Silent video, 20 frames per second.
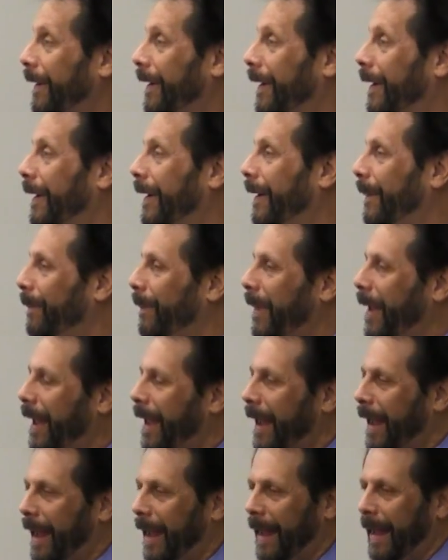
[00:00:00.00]

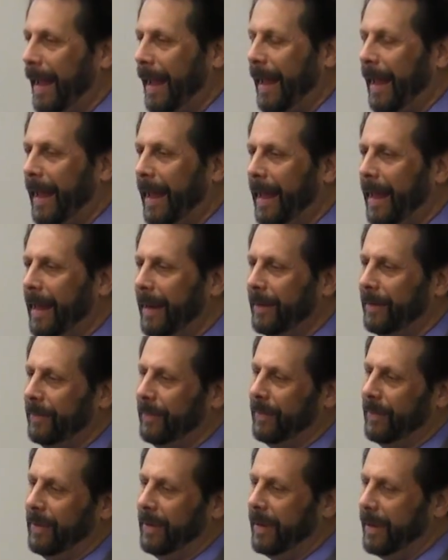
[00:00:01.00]

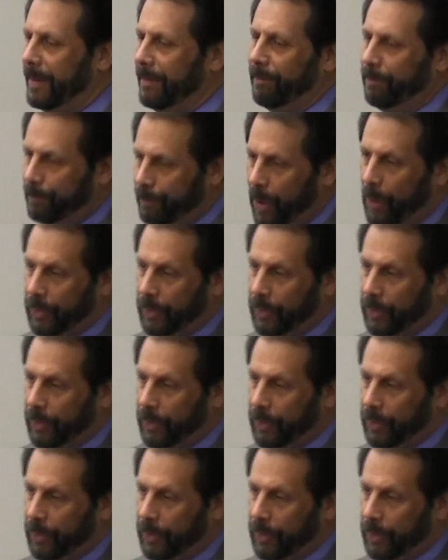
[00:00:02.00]
and in